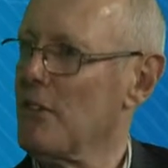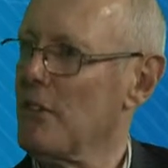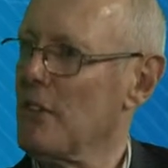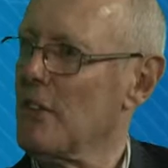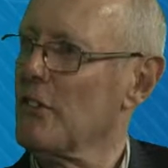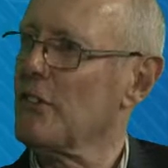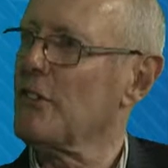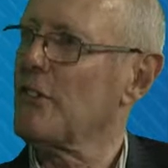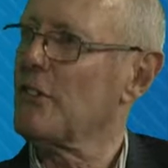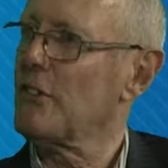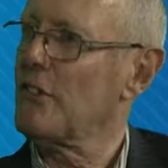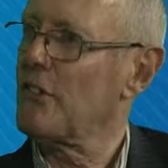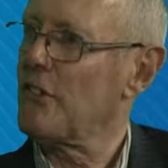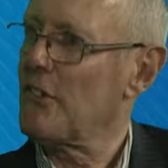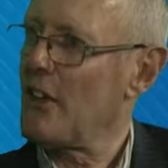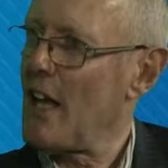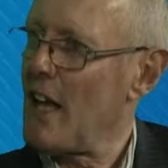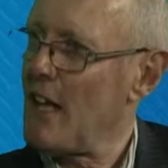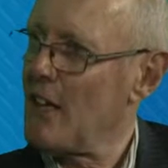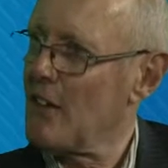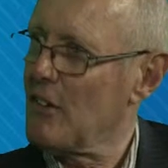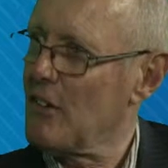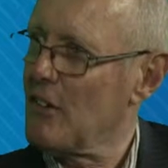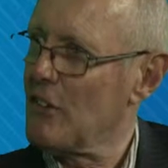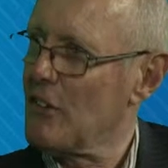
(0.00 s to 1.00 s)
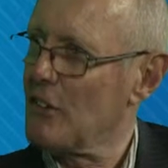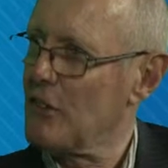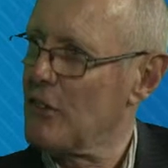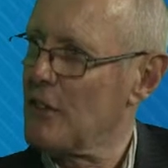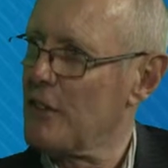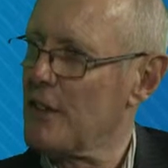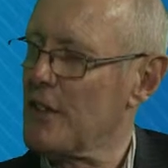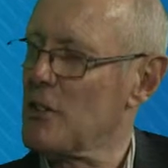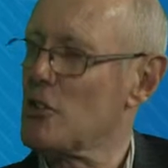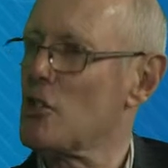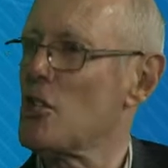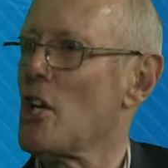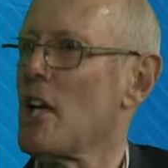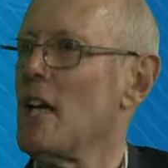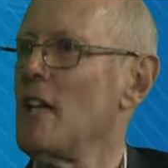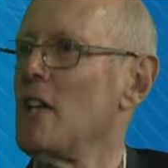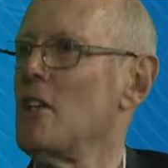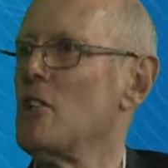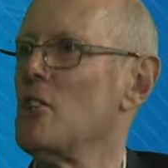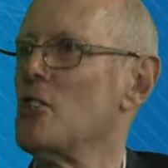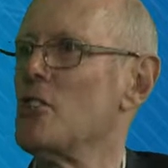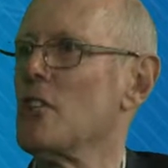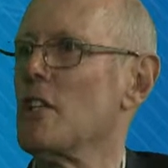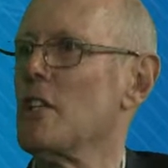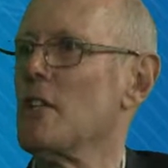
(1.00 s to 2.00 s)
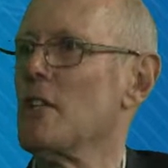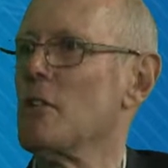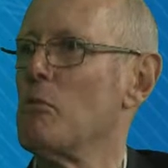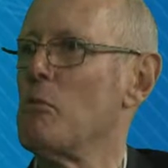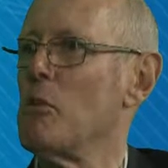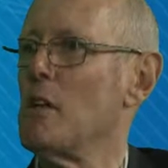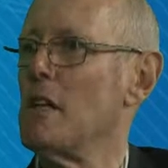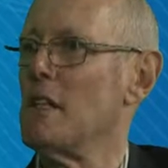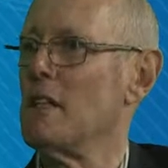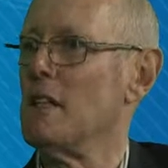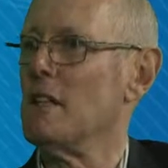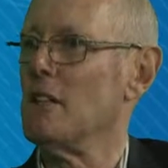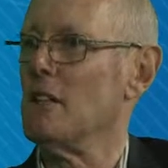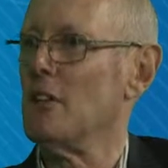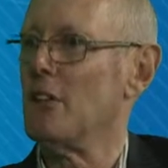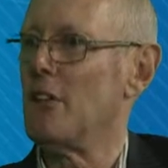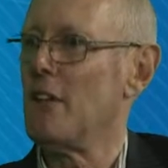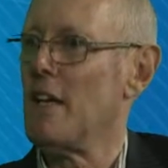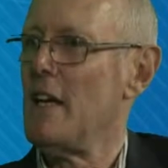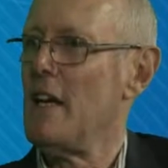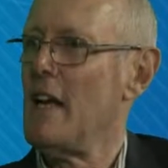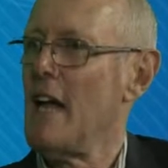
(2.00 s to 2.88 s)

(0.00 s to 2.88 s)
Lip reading: It stands for a change in the world